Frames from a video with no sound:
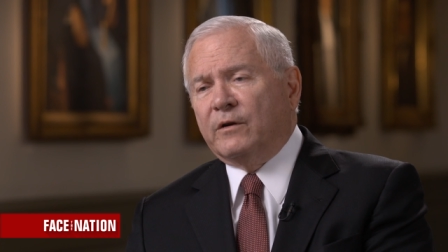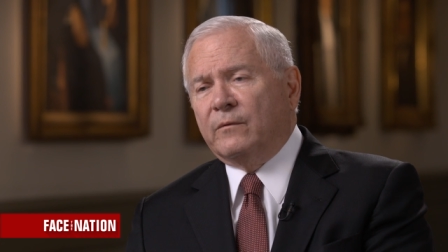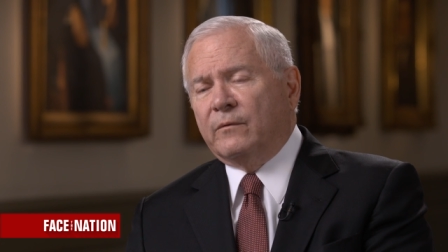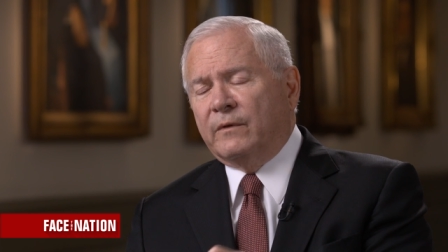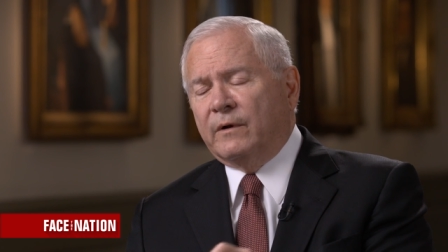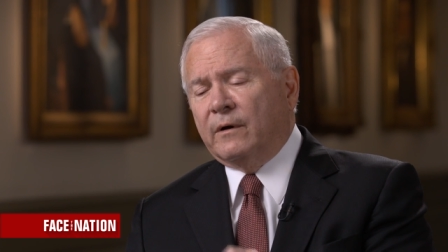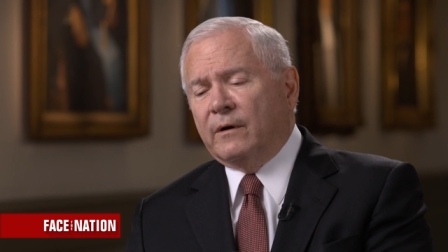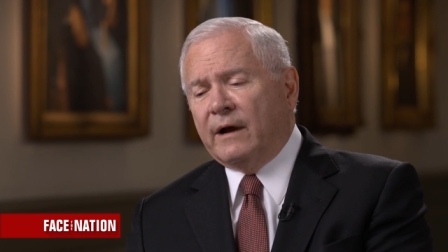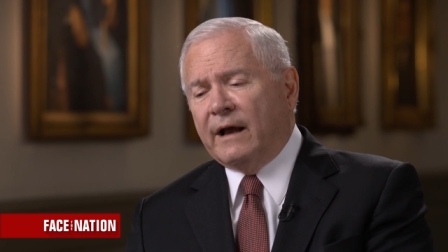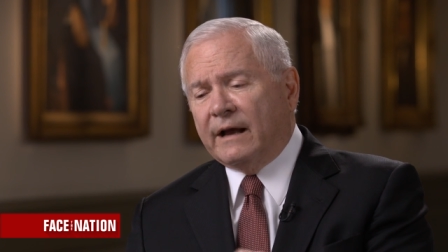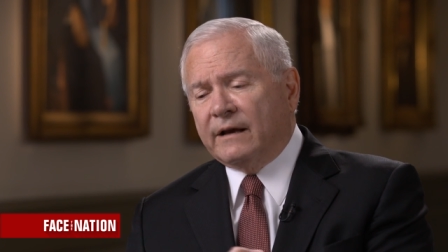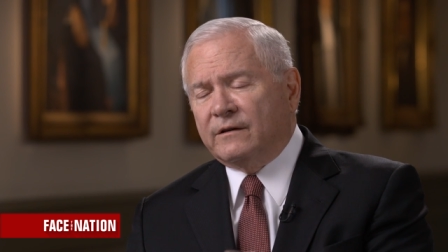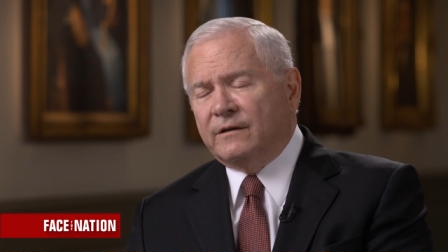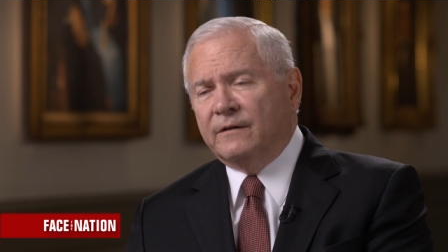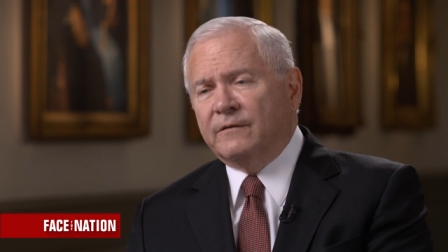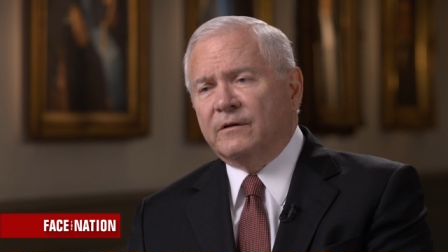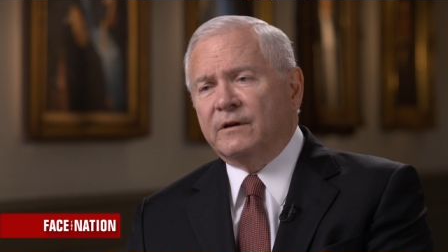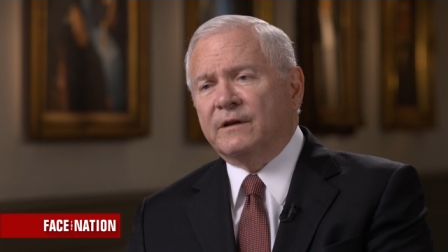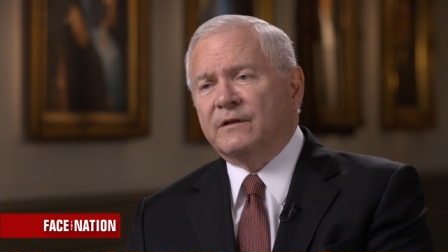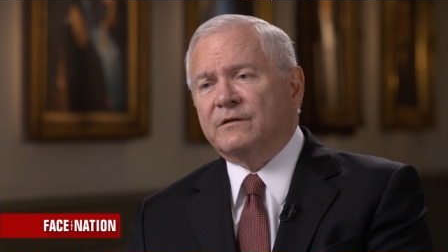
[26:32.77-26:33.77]
their
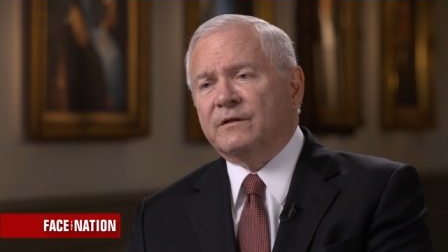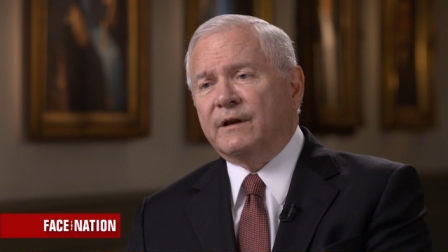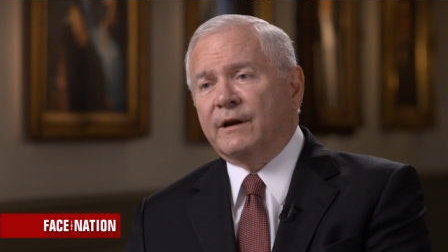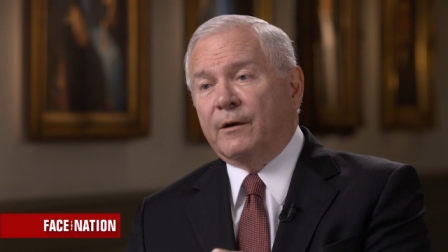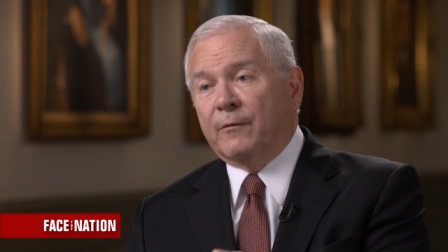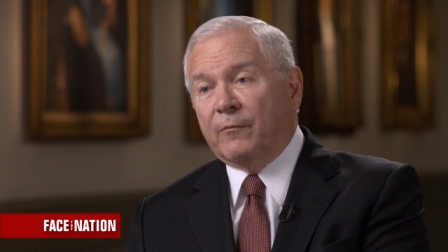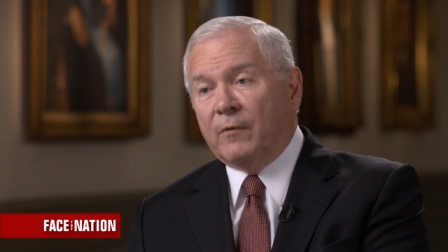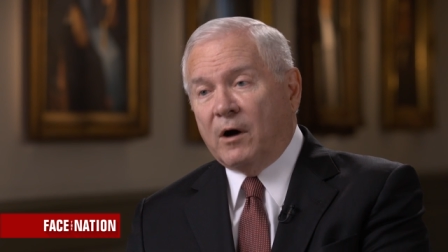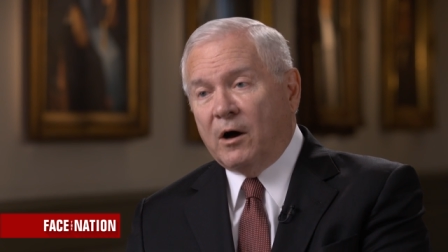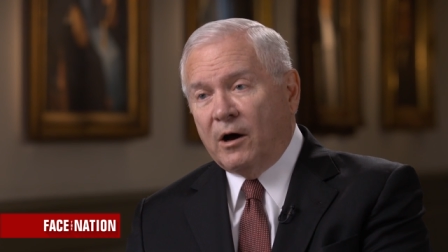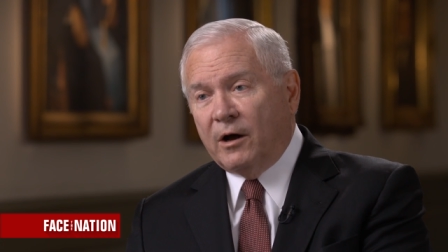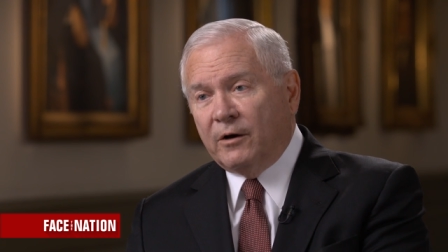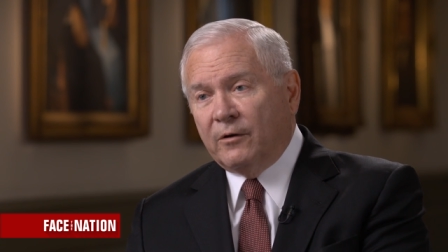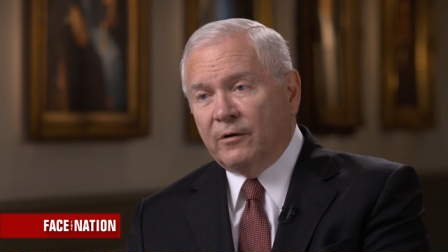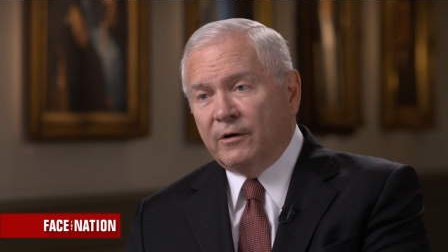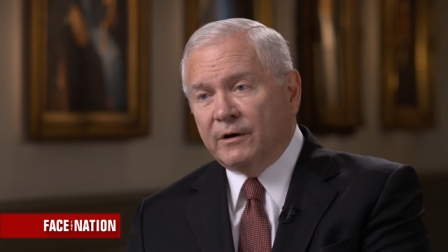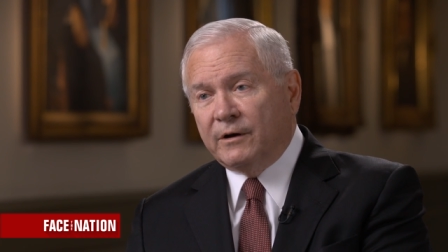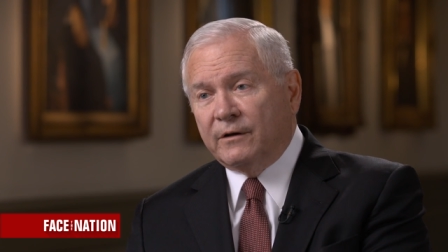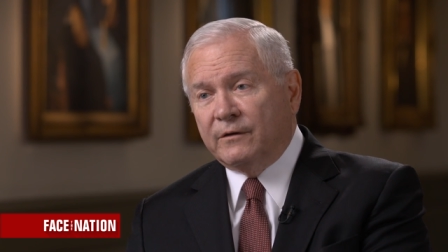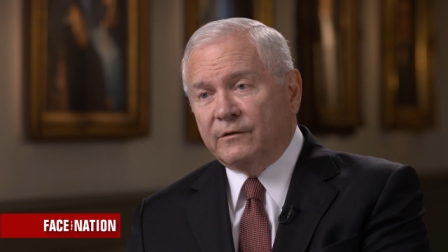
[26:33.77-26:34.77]
activities in Iran
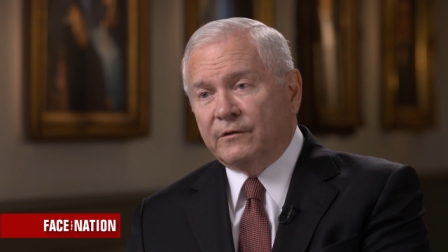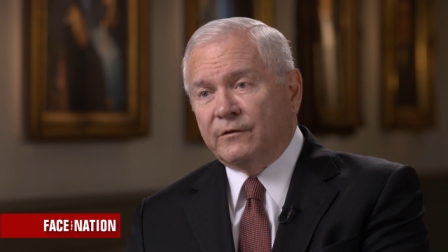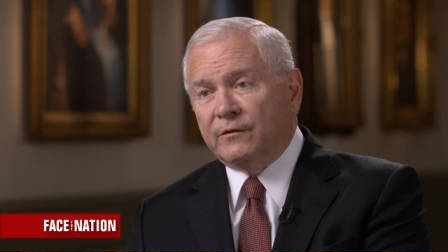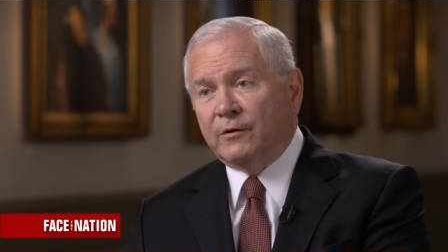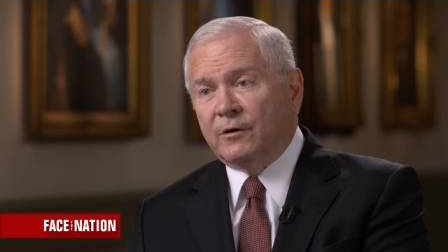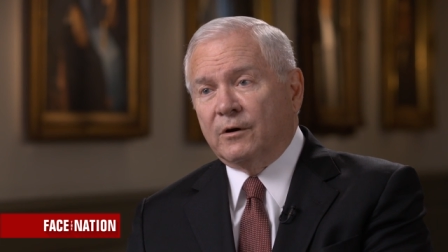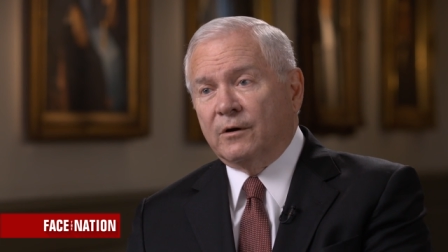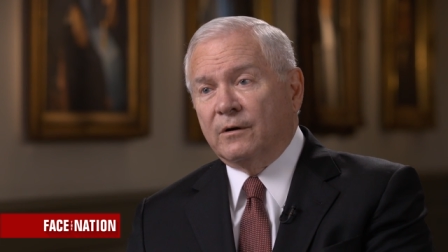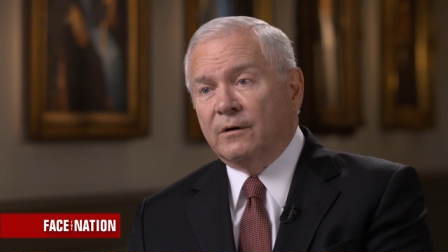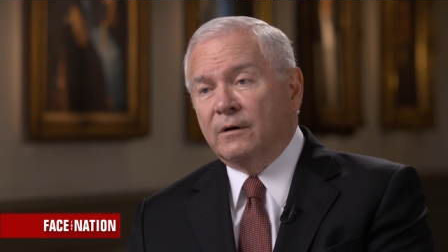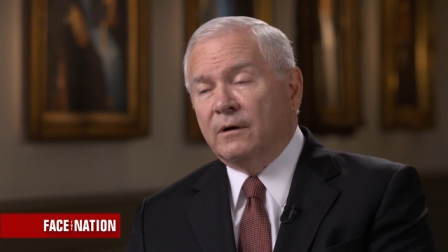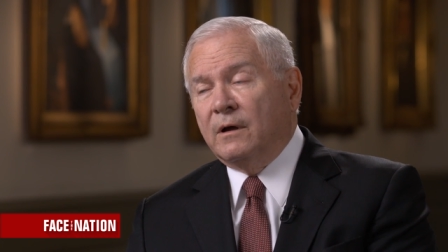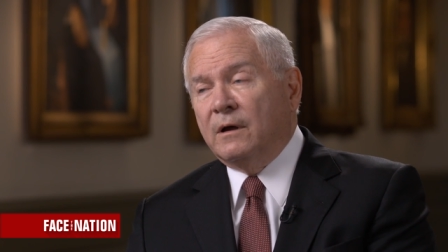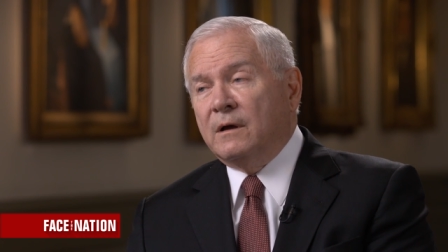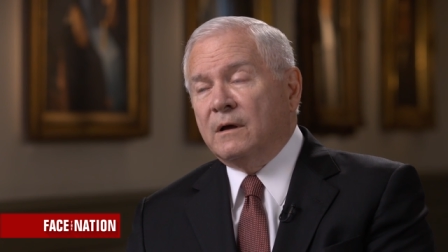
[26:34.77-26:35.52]
are a concern,